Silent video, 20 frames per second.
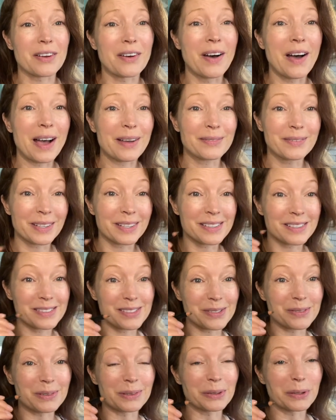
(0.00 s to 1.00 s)
I'm gonna
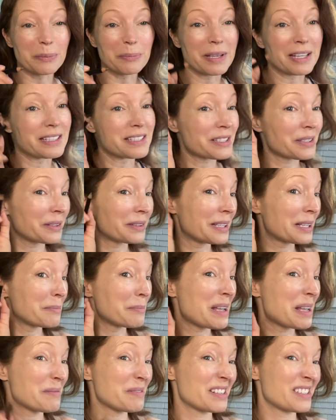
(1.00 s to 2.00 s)
do a little pencil and then
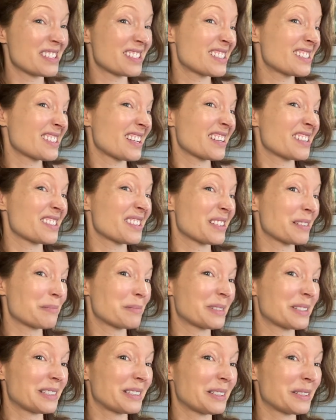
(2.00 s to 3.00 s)
maybe just touch it up
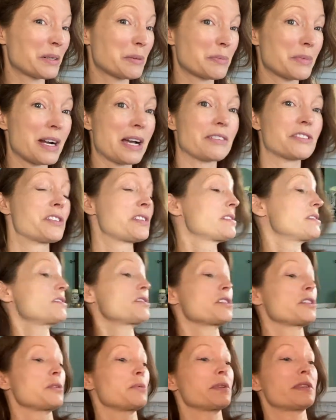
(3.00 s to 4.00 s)
with a little brow just to
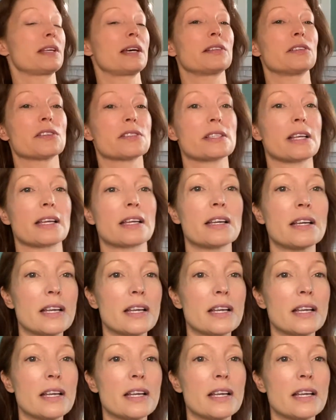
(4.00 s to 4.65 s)
show you what that looks like.